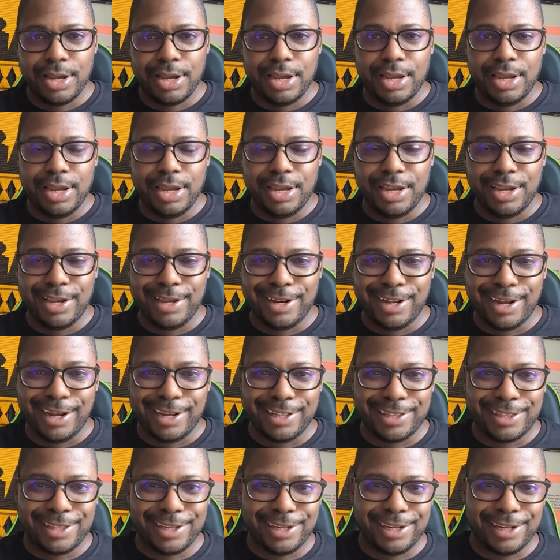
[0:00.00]
And I
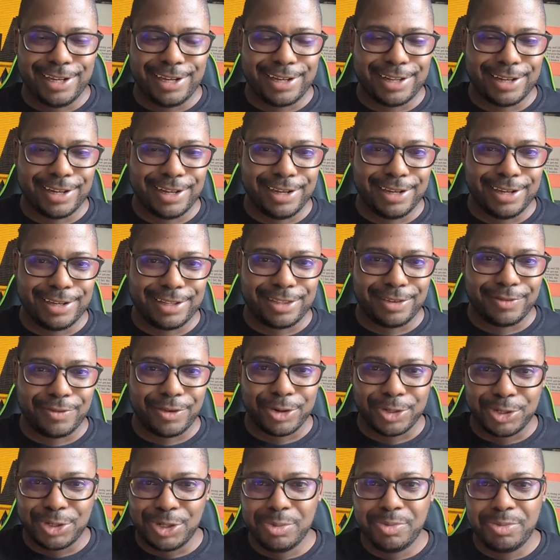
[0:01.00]
think like the
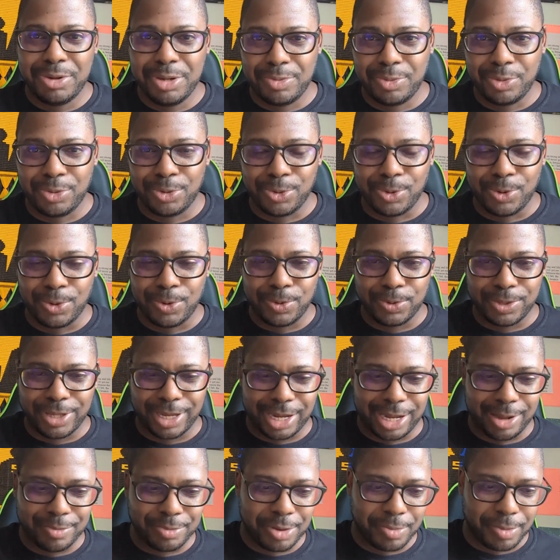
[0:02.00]
first few people that
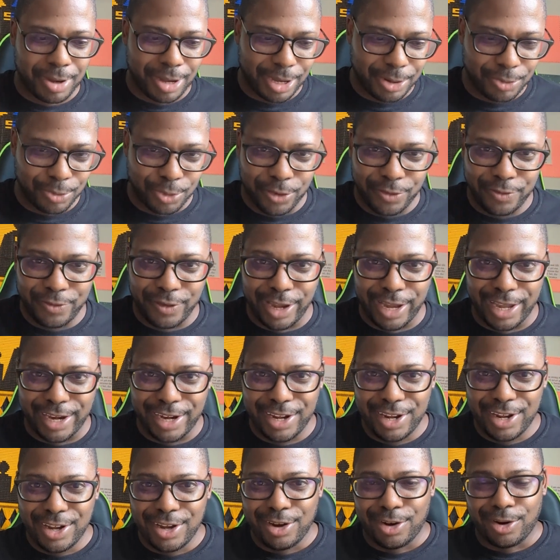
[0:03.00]
come to mind with that
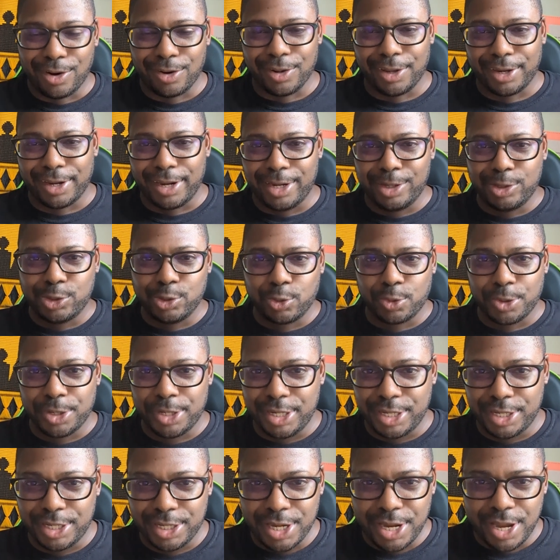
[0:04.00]
are like Angel
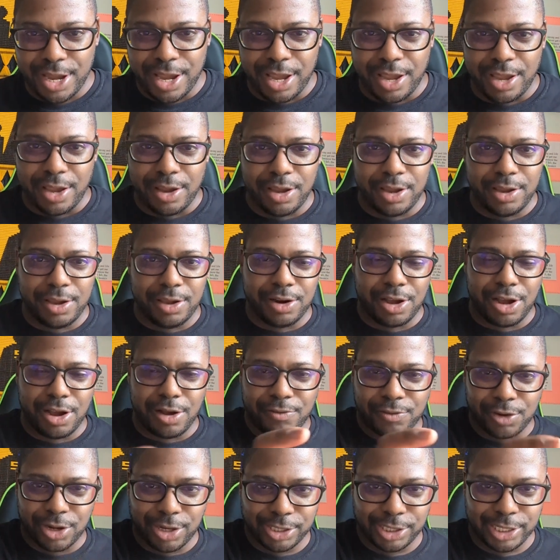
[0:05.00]
Reese and
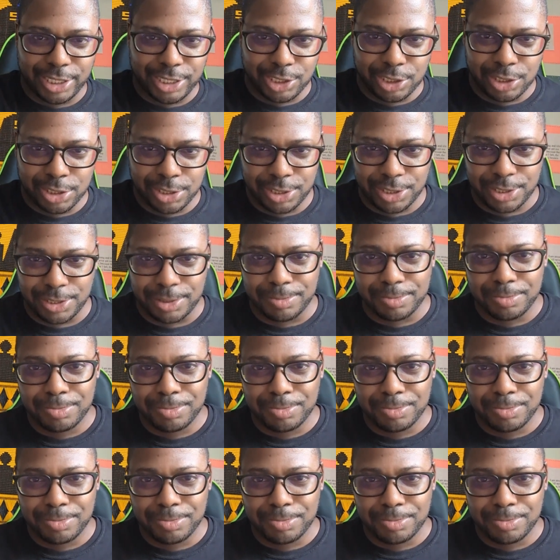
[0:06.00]
Flau'jae Johnson,